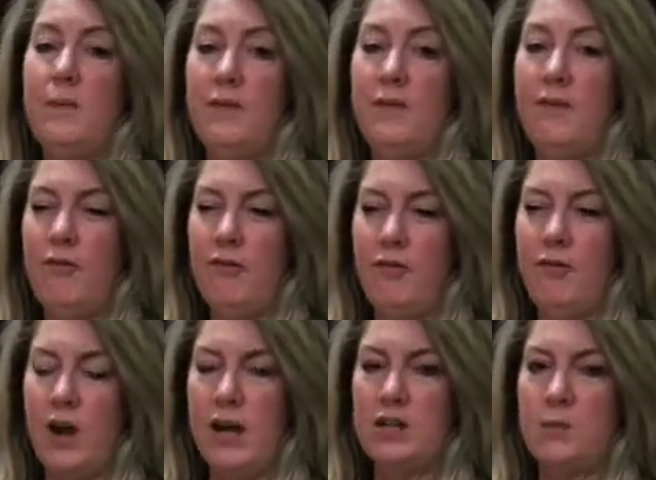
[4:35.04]
them
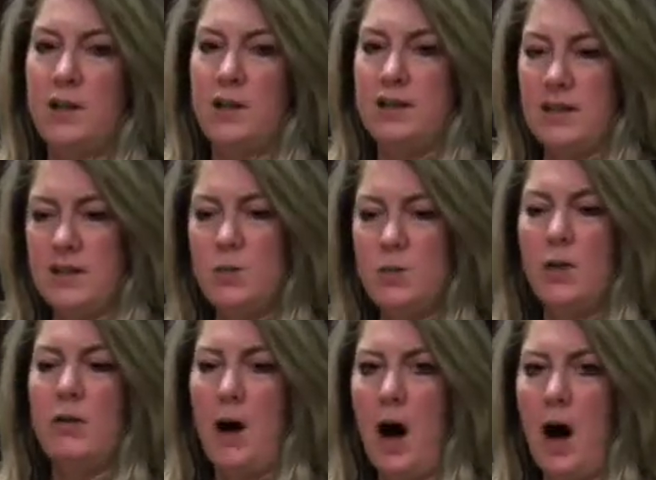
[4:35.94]
fresh because that's where
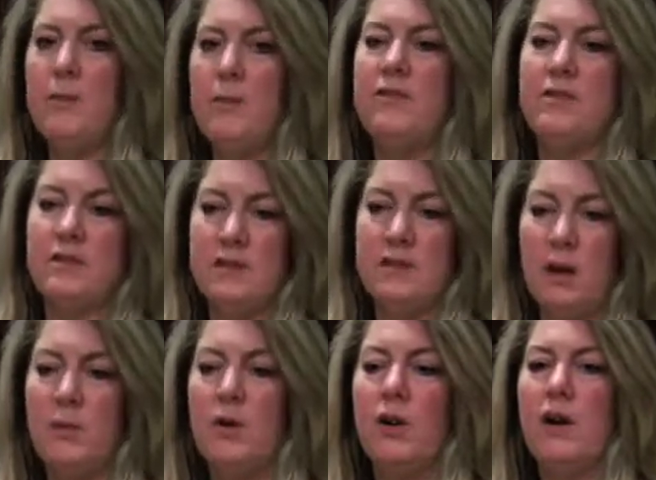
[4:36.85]
the pop of the
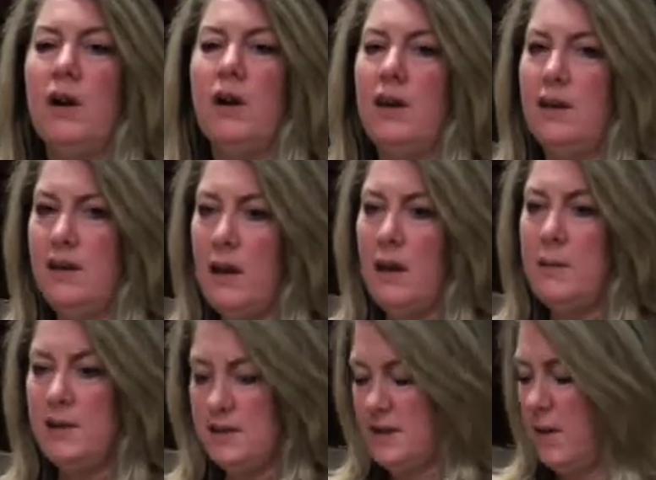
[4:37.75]
summer
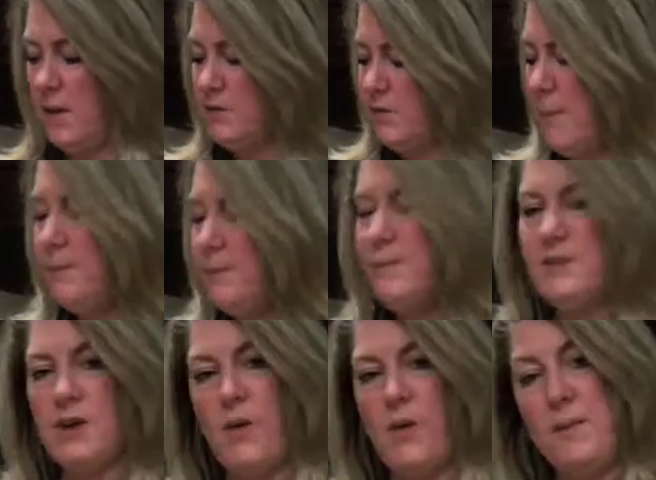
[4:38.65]
yumminess comes from.
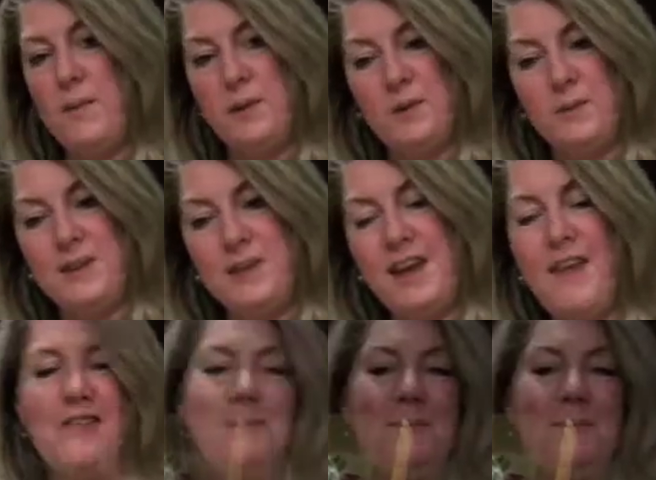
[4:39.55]
So I'm going to put them in the oven.